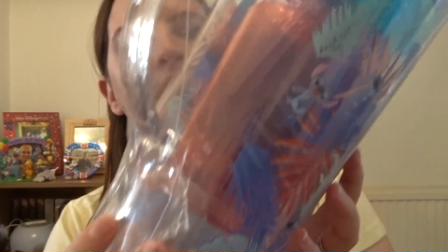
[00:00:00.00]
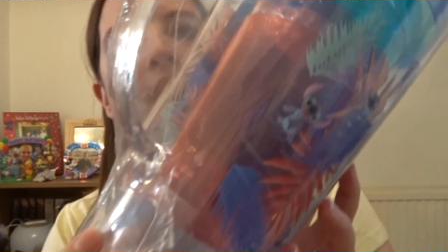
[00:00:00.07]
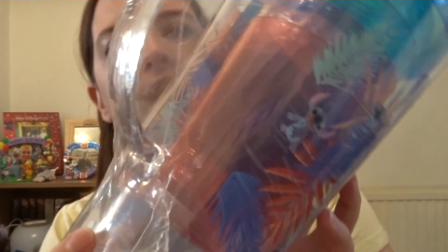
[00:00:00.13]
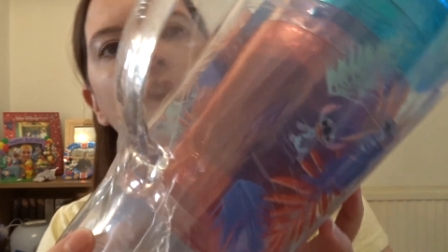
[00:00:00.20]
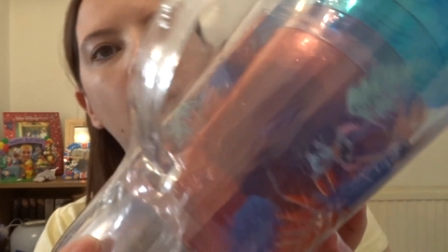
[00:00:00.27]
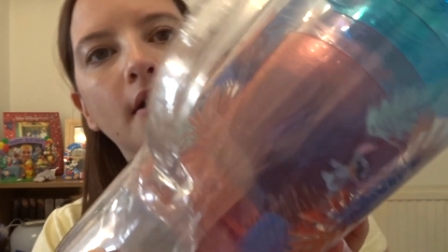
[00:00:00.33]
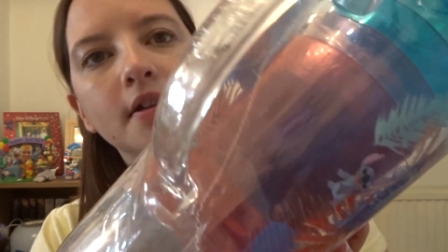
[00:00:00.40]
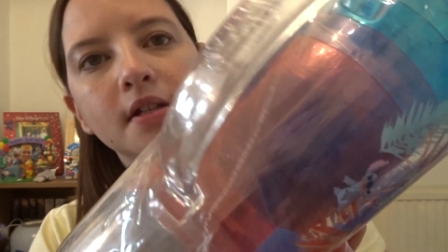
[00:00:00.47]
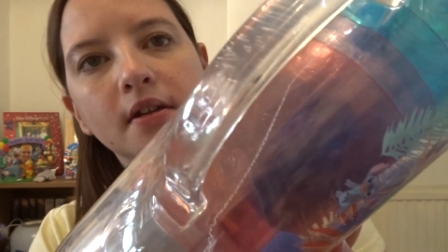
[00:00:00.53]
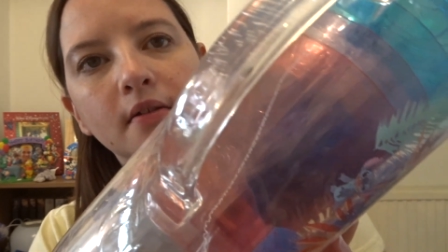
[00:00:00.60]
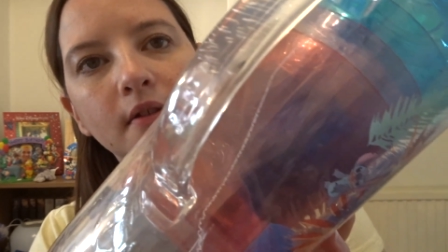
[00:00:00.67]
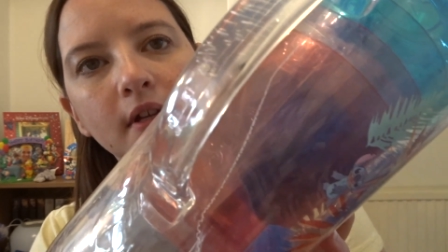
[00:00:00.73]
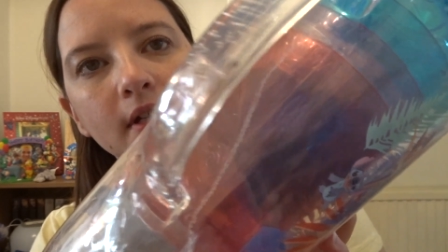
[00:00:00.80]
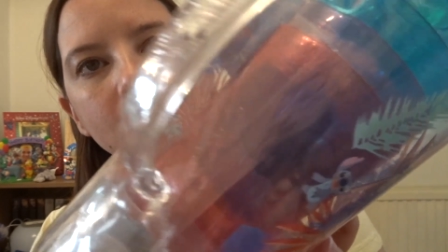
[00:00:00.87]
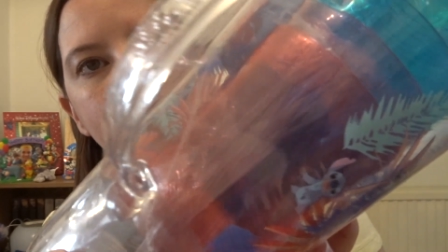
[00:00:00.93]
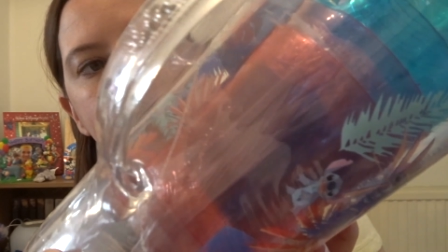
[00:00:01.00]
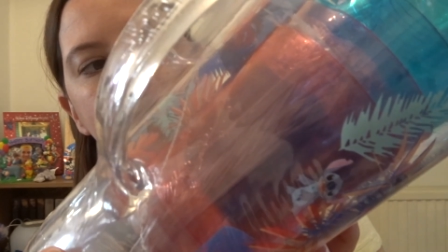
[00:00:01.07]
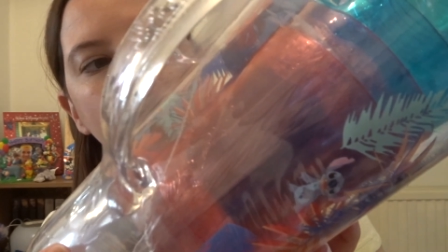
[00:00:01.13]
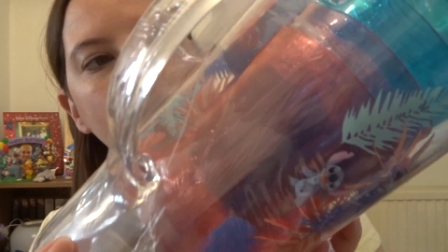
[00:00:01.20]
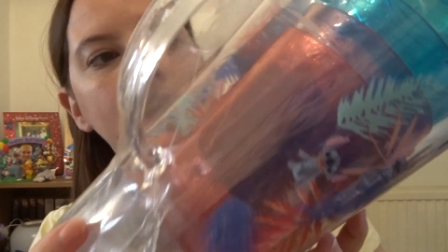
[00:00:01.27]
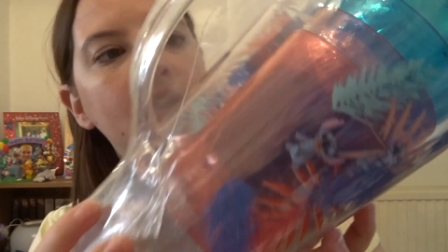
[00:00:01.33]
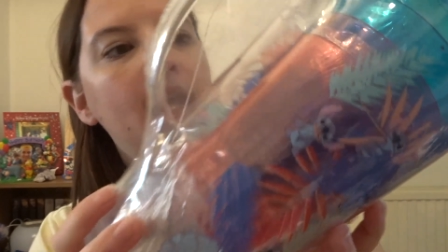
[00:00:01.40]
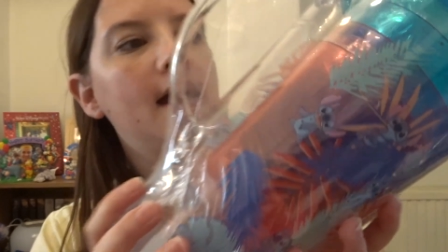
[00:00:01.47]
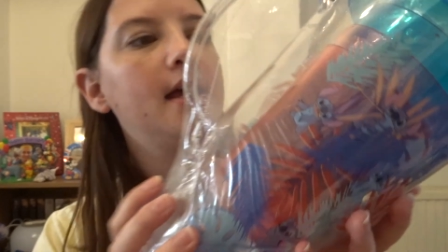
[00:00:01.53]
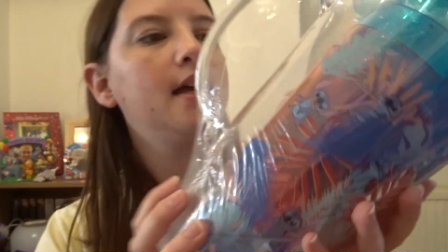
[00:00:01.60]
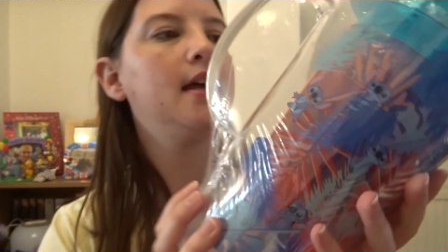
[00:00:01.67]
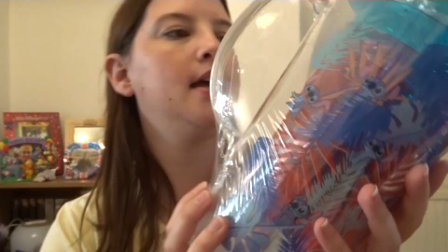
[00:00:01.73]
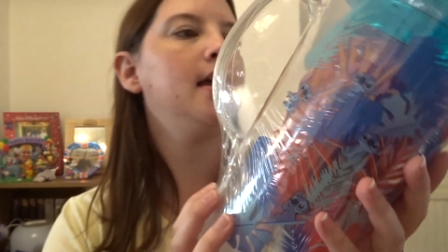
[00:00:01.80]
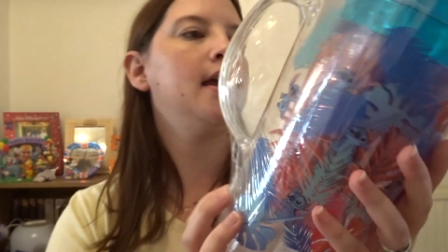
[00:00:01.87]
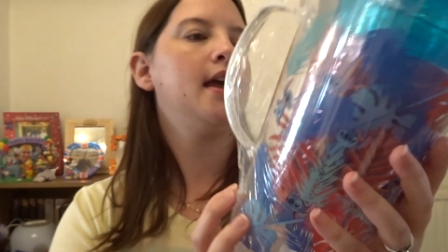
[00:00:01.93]
Uh, I don't know if you can see that
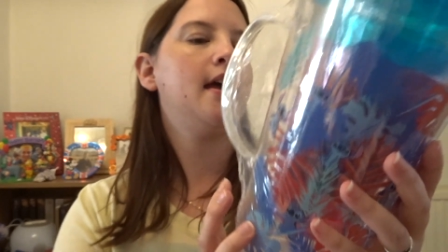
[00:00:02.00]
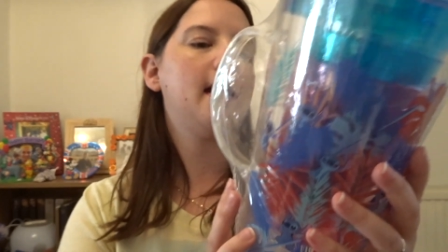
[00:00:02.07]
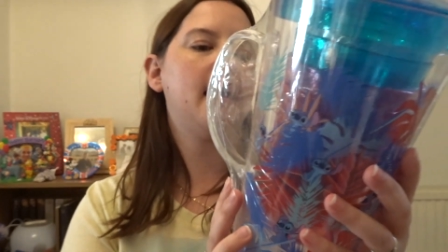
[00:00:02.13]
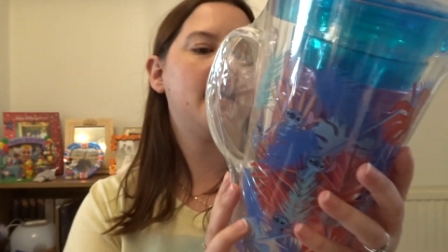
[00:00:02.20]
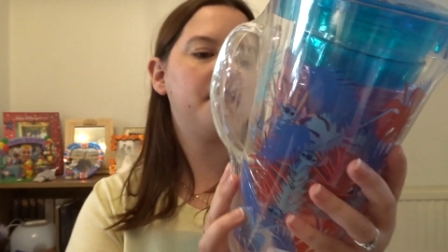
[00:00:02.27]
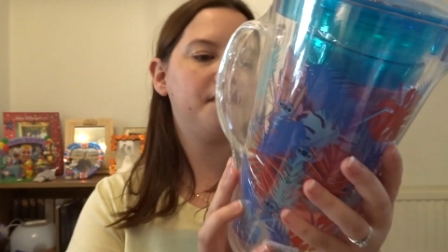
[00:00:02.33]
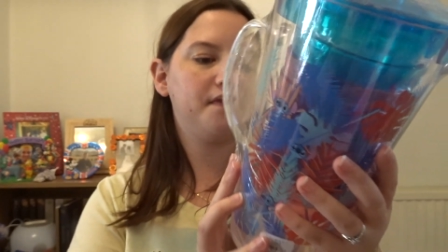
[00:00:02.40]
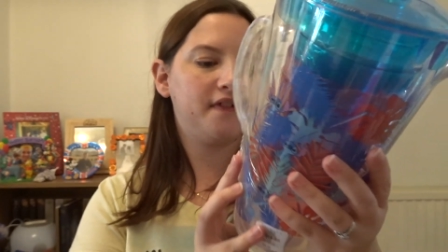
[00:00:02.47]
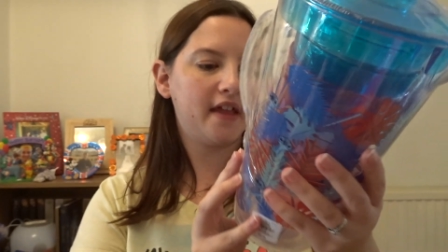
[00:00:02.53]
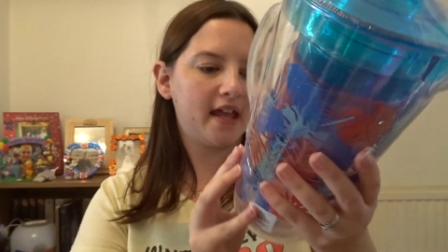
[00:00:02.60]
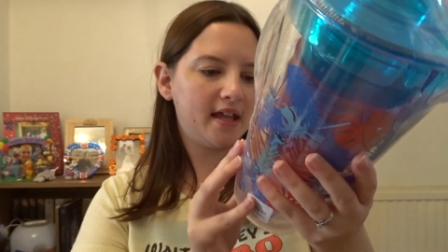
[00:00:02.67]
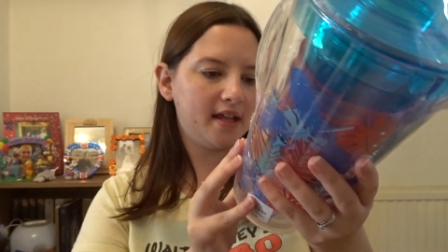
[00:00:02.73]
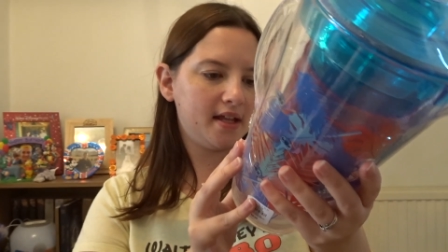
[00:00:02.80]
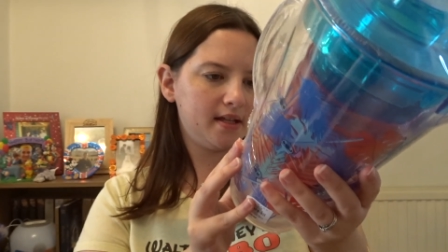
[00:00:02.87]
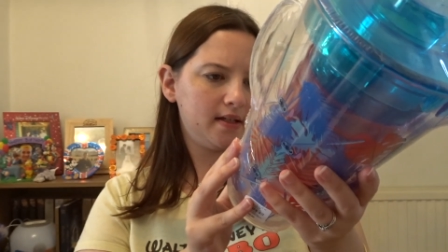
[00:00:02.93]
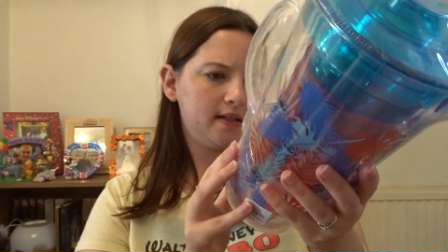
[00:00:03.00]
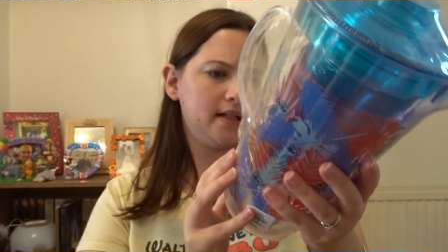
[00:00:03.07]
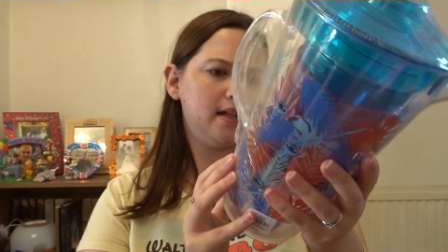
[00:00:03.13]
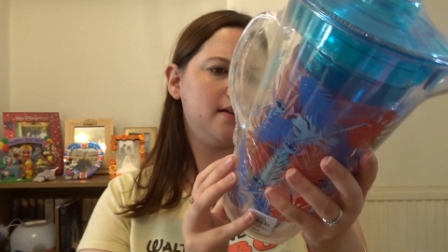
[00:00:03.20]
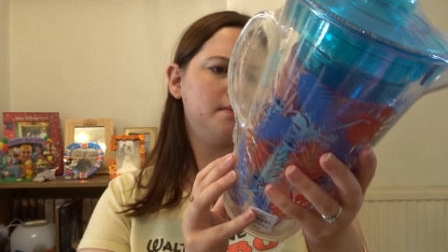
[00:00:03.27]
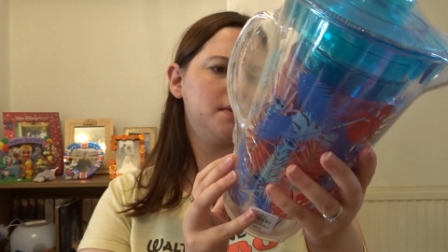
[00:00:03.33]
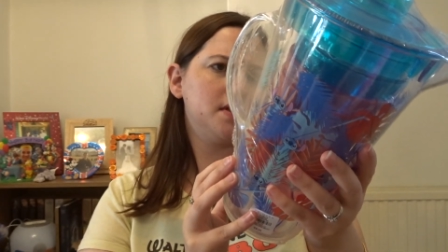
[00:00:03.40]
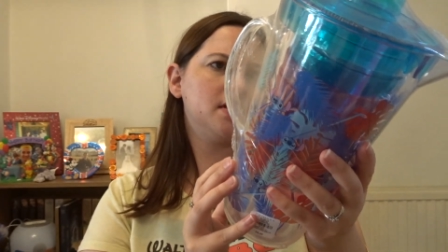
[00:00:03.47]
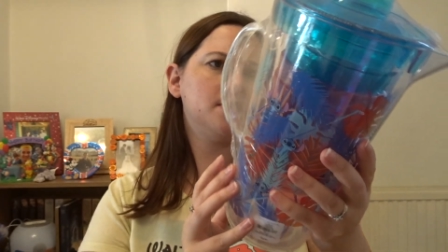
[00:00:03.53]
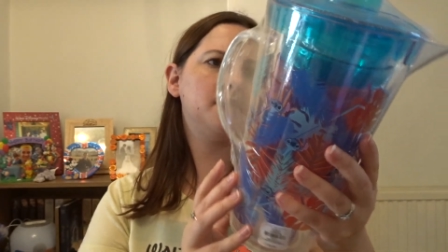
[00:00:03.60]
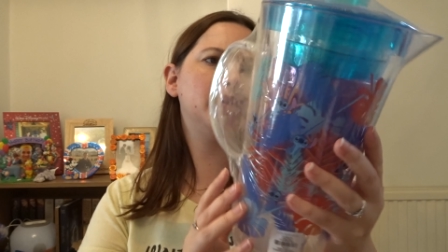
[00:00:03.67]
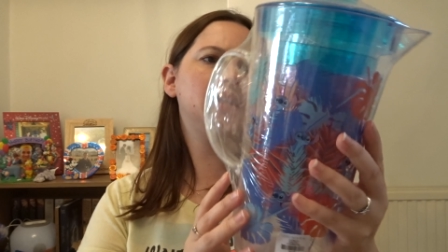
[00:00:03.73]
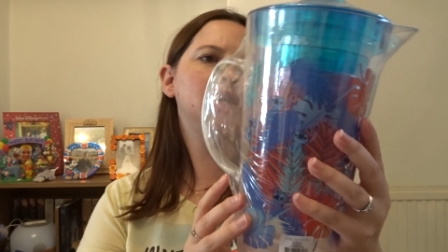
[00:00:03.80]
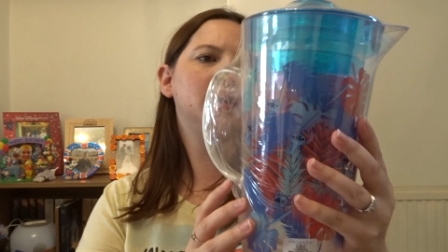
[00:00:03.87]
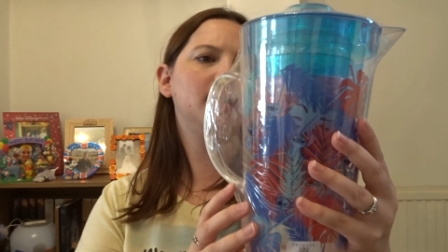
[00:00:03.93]
there, and they seem to
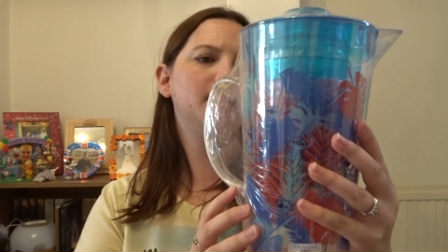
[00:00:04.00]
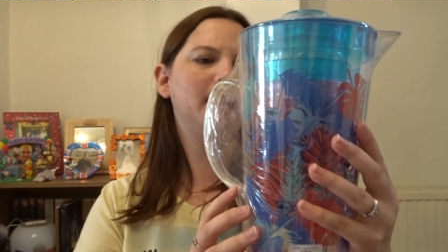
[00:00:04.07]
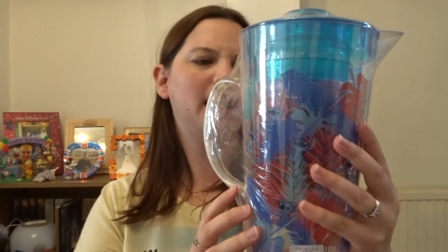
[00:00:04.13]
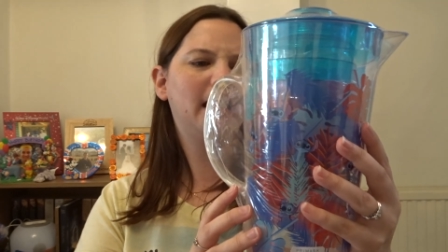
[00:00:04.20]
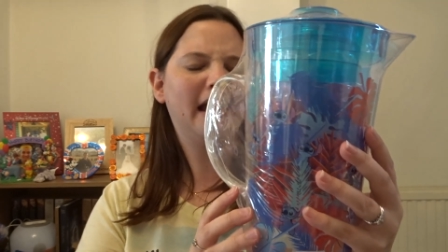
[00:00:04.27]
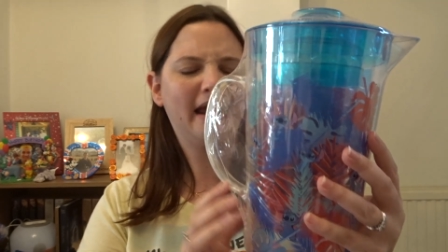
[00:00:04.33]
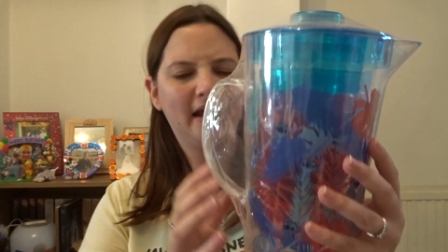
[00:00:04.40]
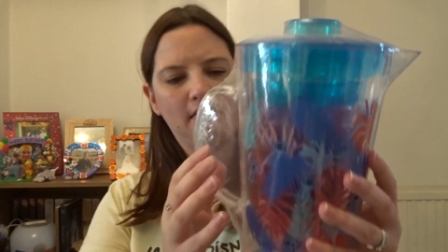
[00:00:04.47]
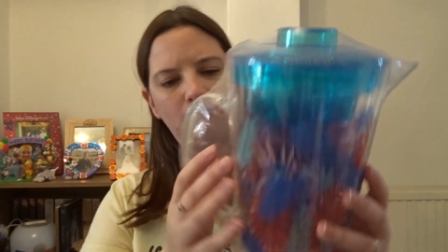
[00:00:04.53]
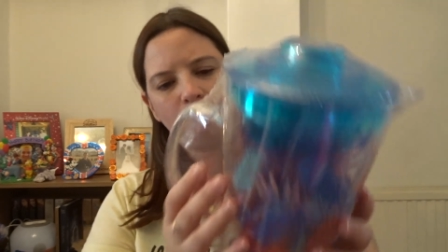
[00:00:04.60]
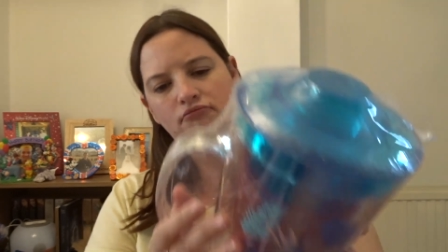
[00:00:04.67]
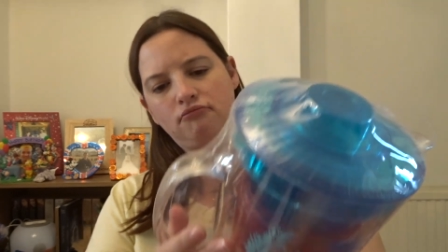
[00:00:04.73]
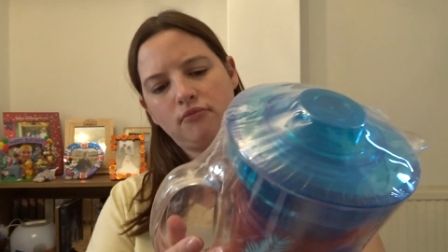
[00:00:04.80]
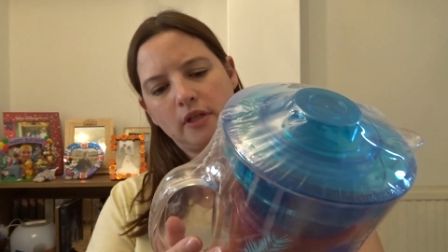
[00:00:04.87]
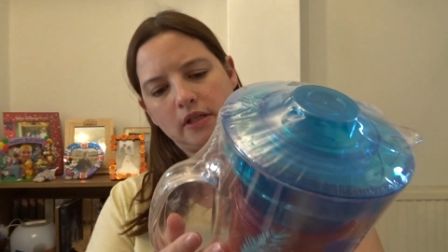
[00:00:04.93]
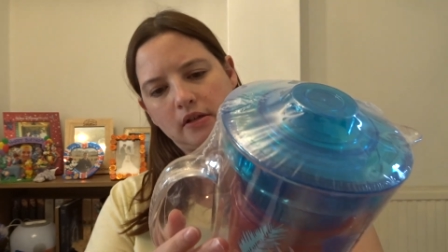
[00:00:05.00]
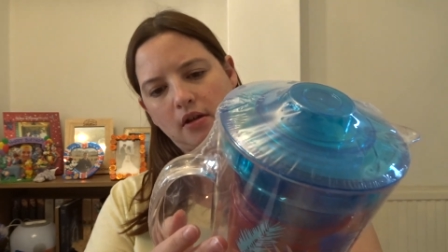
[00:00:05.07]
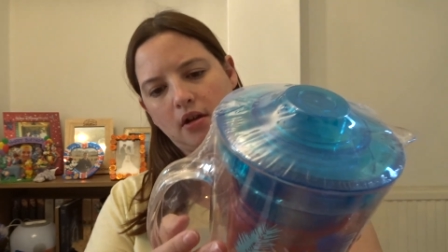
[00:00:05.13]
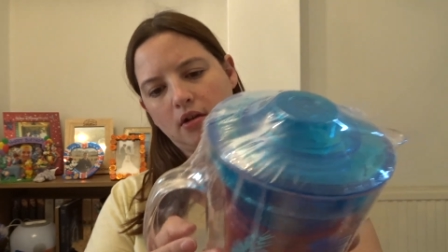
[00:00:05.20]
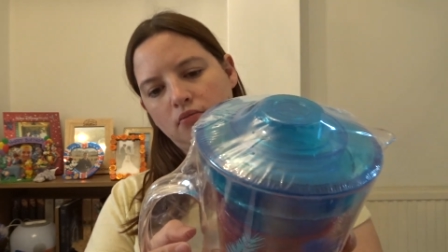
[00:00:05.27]
be plain, so